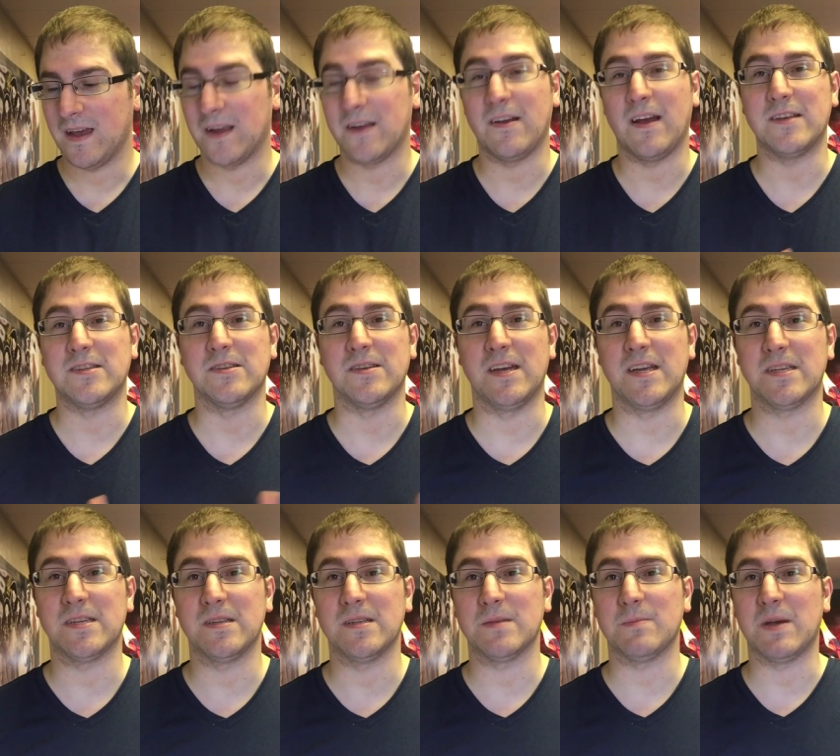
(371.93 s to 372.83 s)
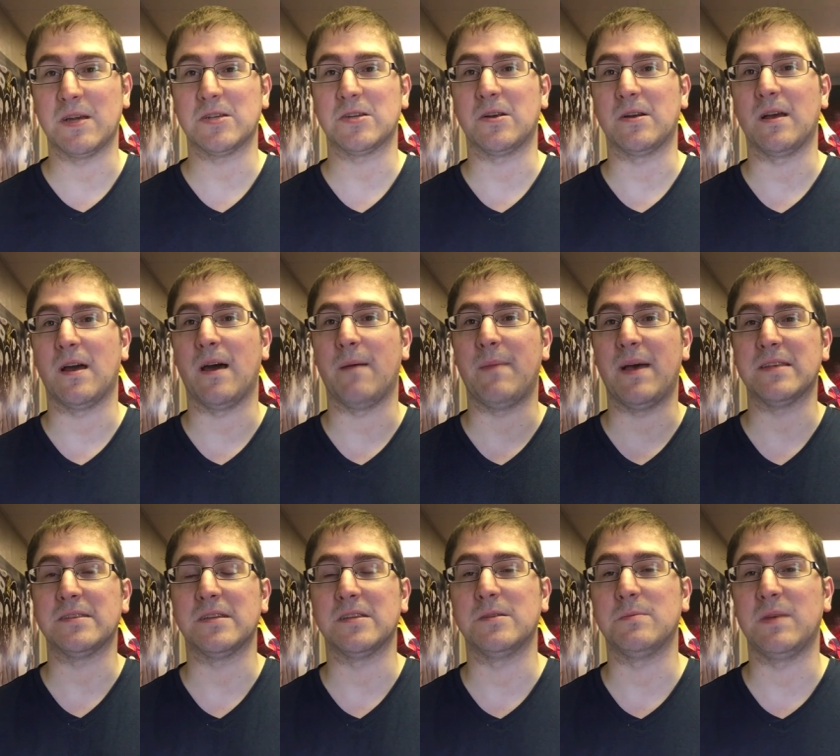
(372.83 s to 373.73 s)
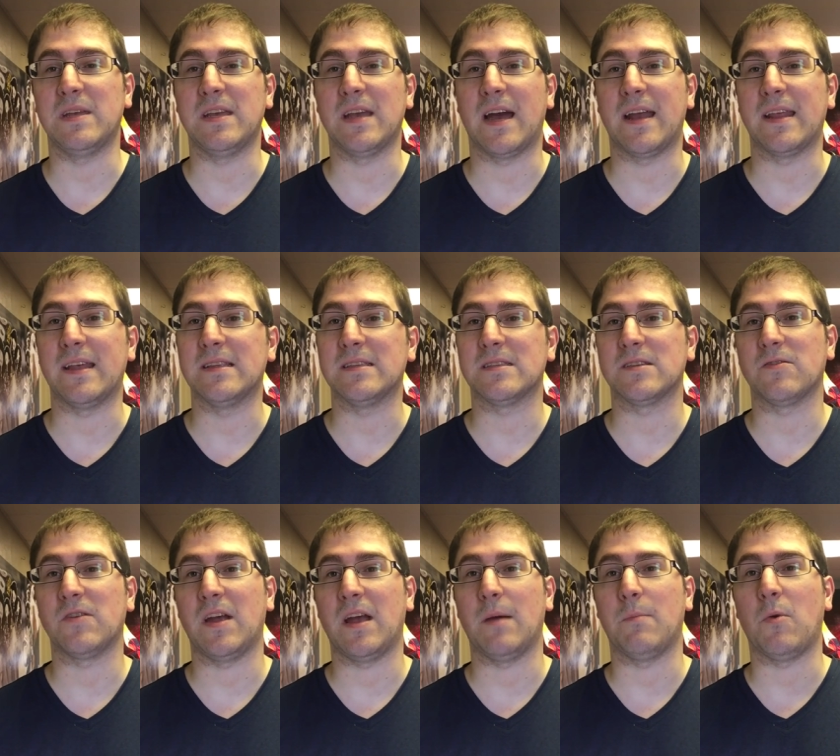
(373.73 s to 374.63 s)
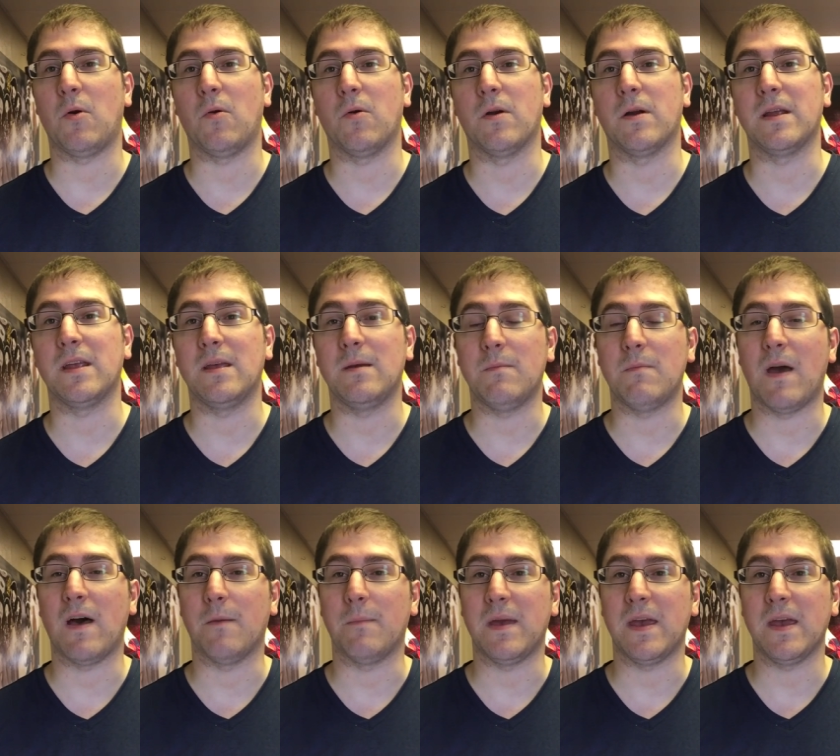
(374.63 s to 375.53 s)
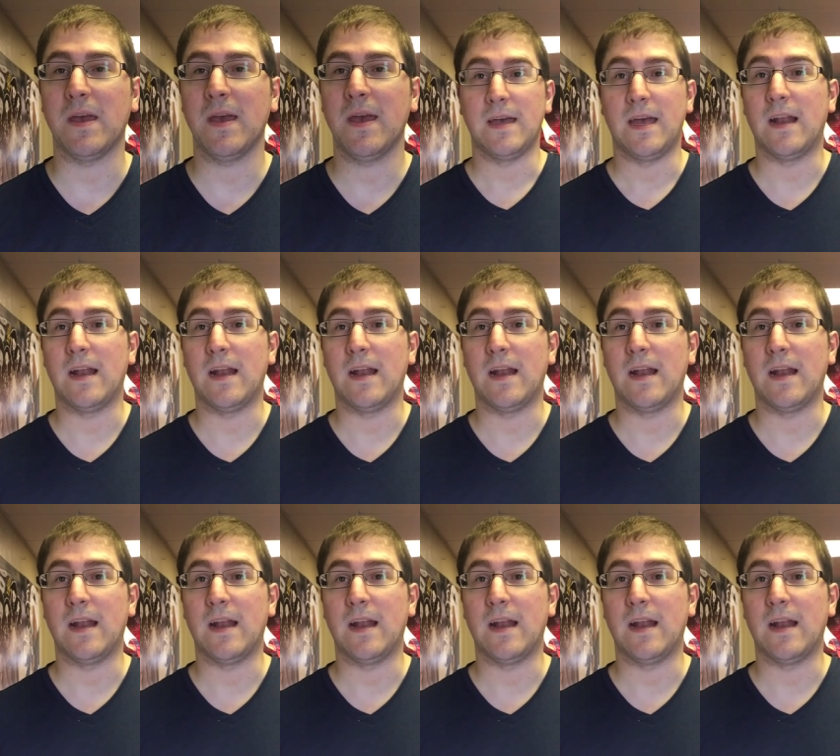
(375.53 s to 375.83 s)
congratulations. Make sure to message me on Instagram or email me,